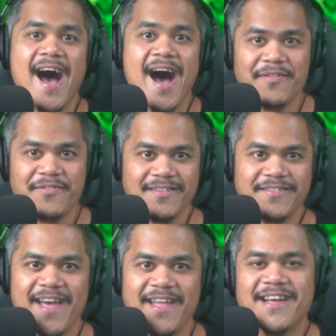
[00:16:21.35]
Until
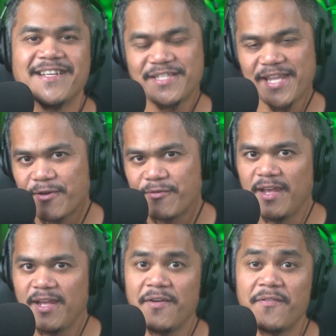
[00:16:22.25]
then, stay
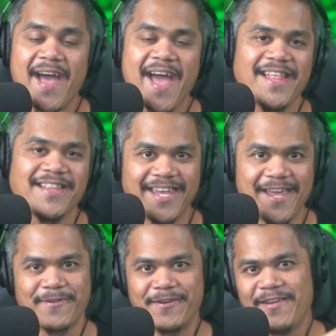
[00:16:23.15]
creative and
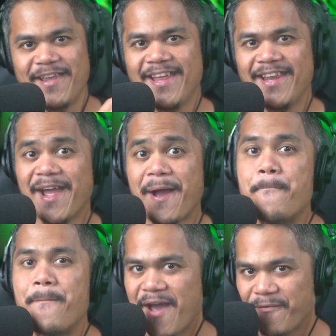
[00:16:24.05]
keep creating.
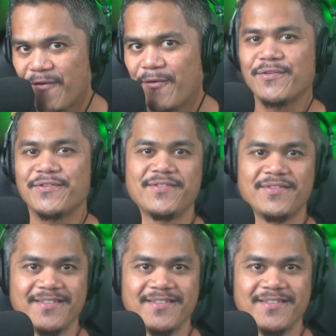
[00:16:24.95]
Bye, folks.